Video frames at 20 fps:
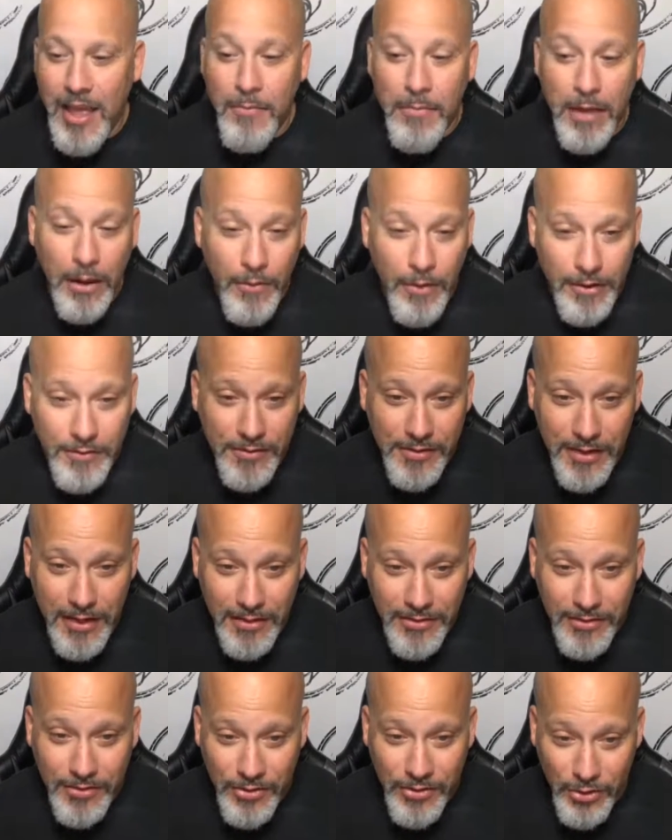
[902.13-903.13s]
My wife
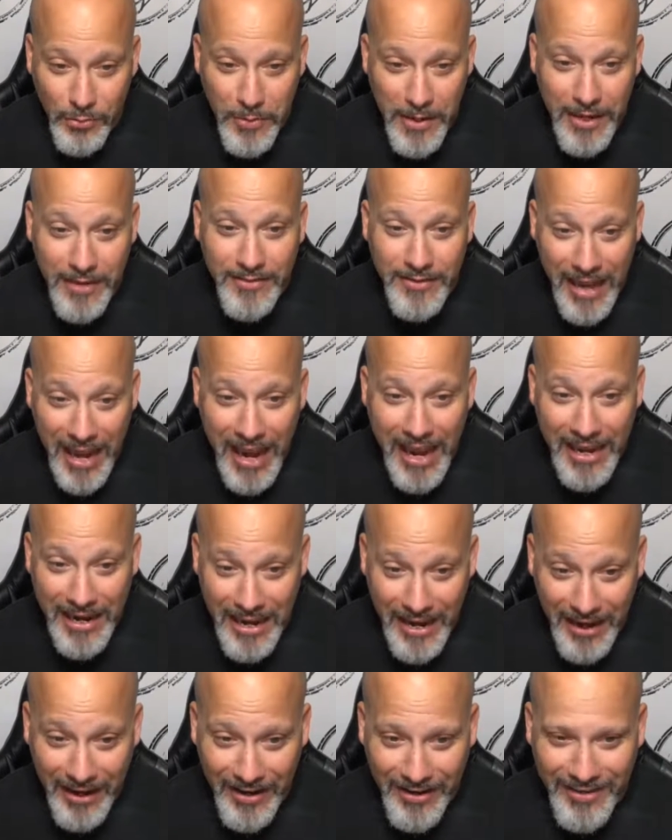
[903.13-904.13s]
says she'll be
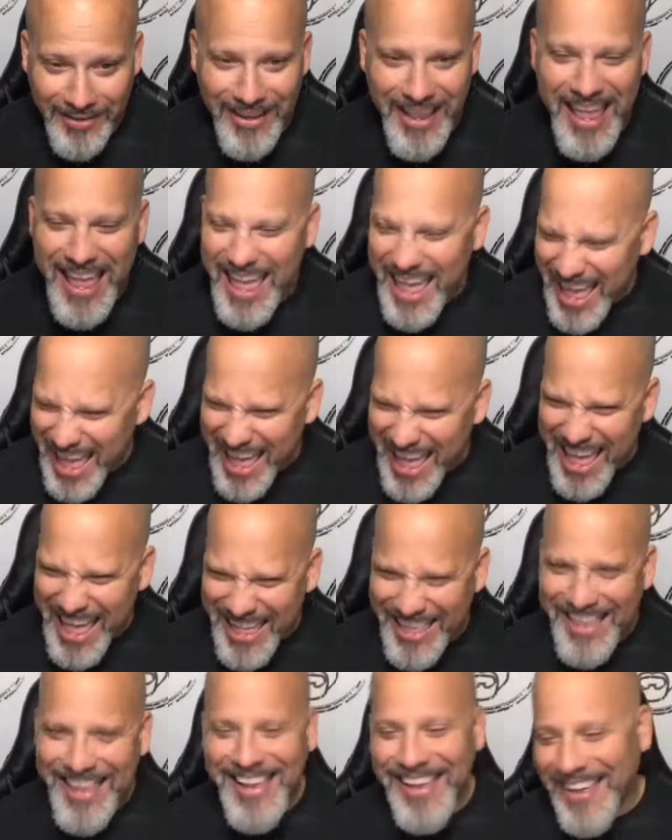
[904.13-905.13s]
tanning.
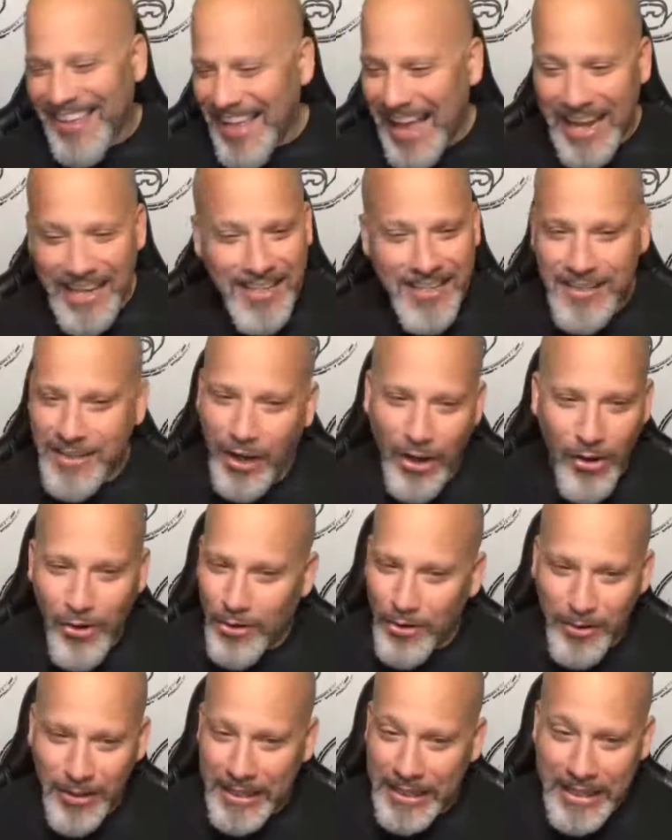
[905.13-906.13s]
That's
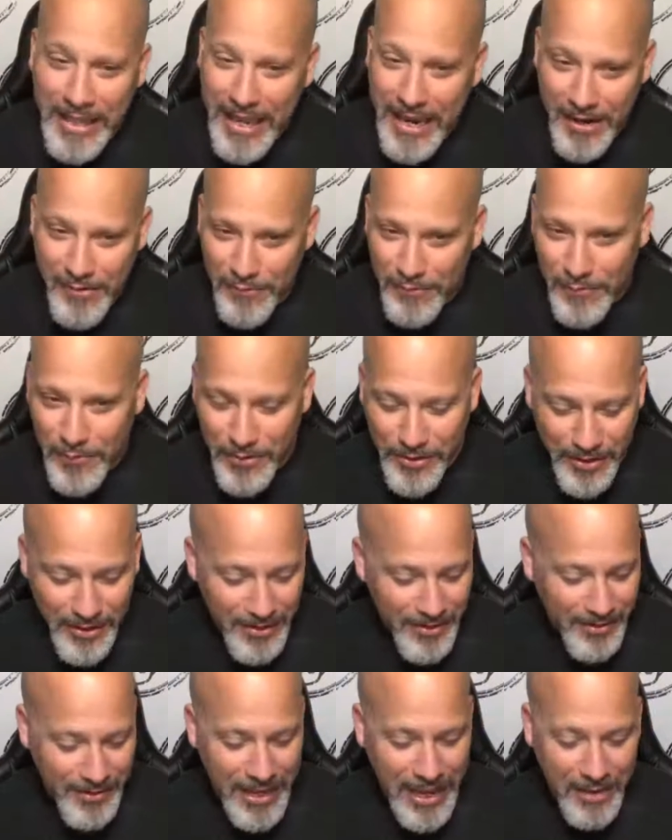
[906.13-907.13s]
totally lame for you.
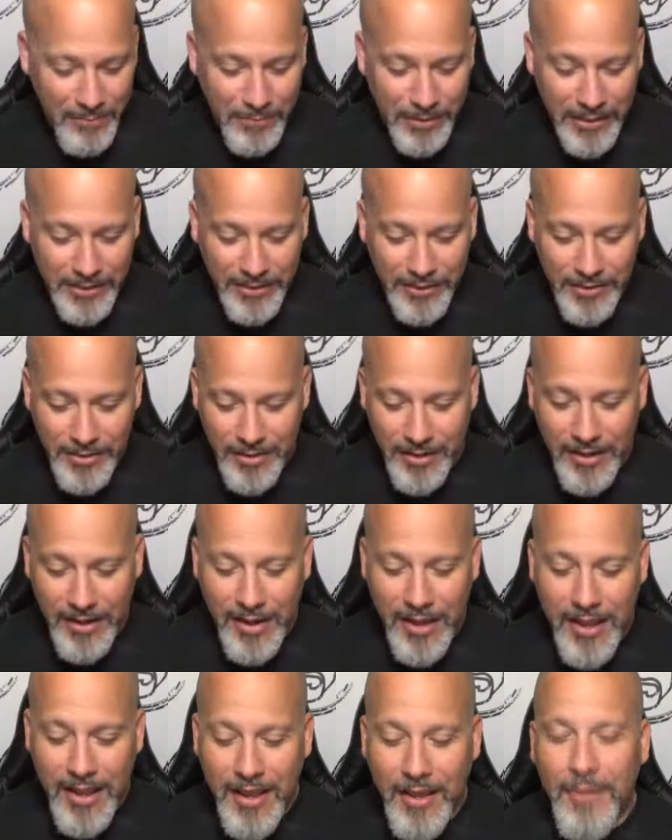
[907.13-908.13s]
God bless you, honey.
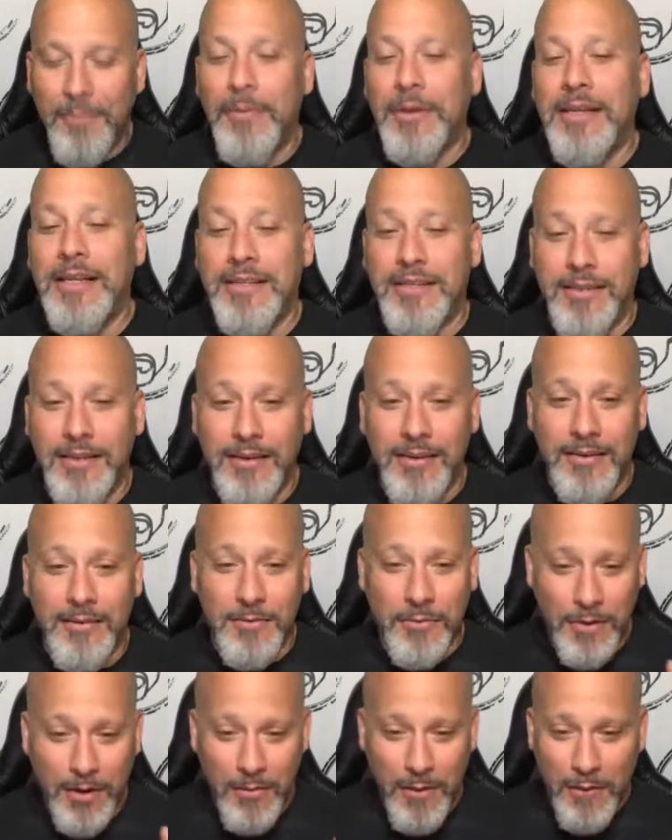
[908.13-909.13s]
But listen,
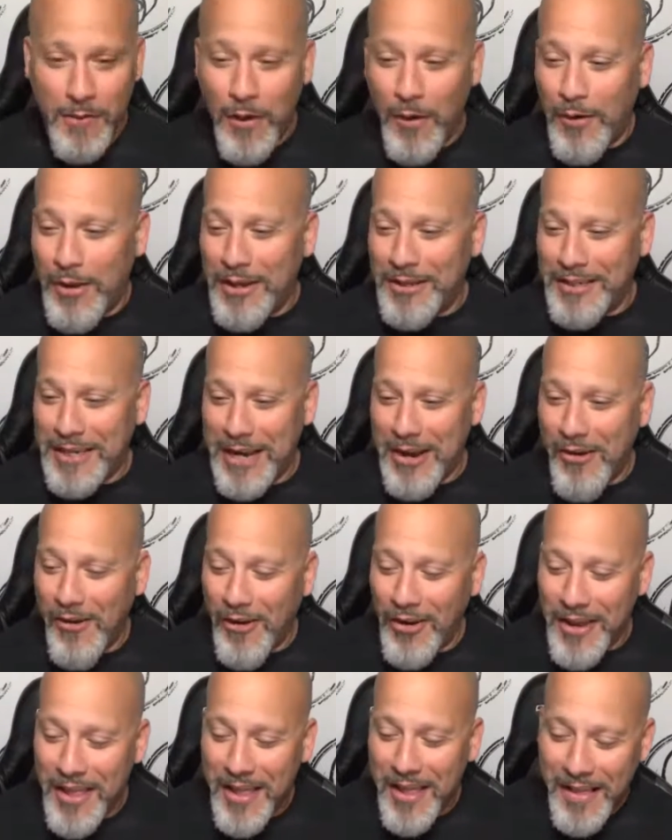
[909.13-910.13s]
we're going to be focusing
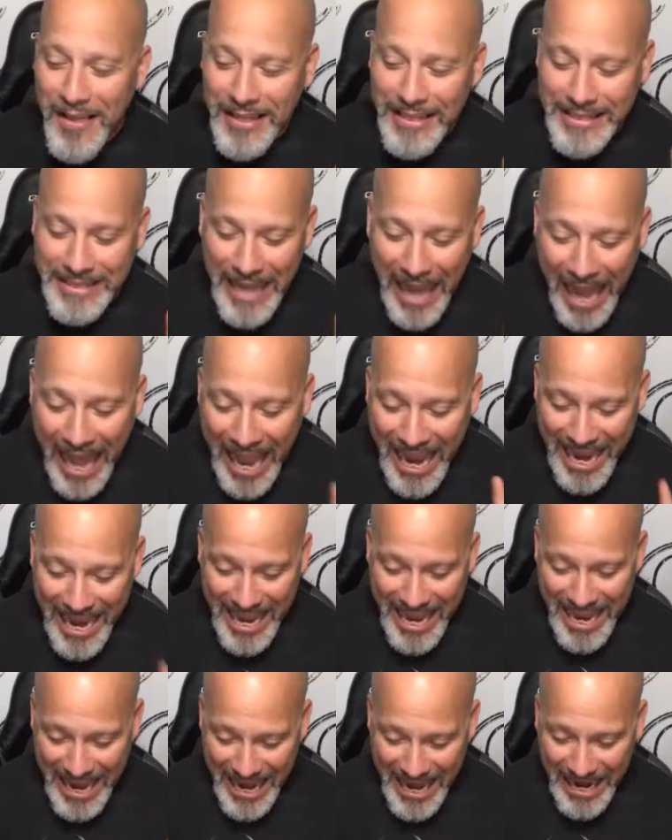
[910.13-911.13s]
on
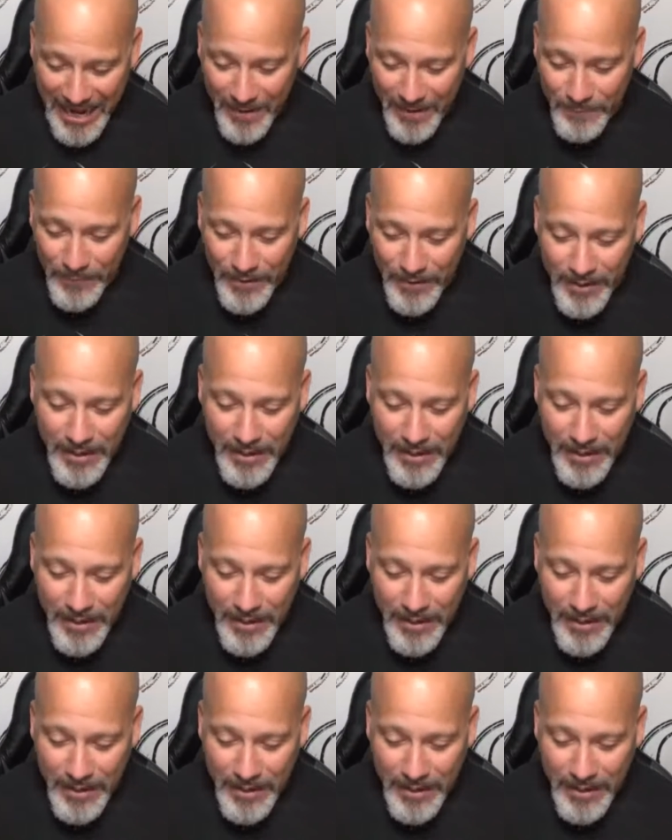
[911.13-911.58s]
dieting,